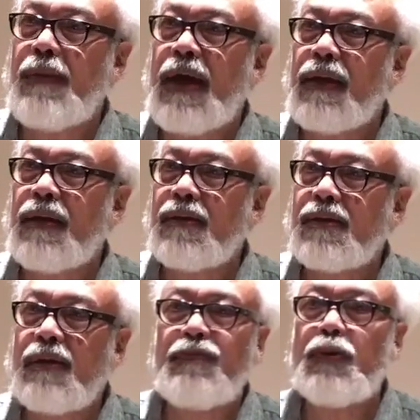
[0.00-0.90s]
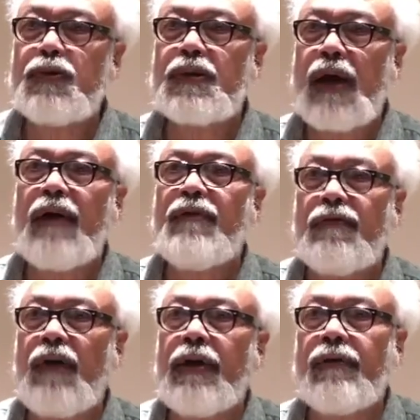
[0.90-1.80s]
manner. Suppose I have
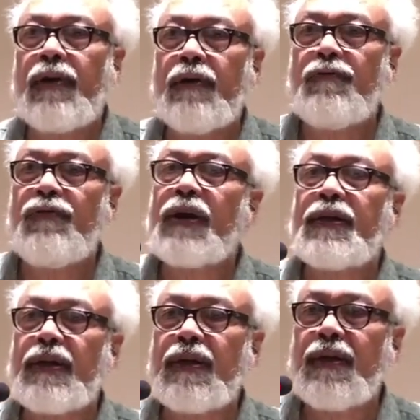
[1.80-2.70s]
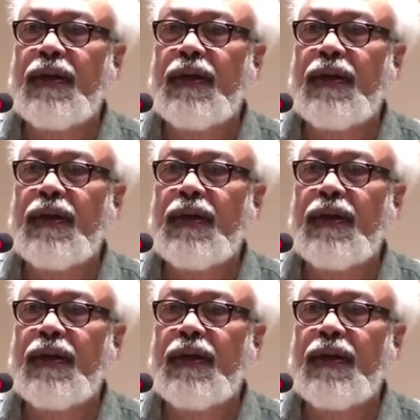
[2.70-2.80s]
a viral infection.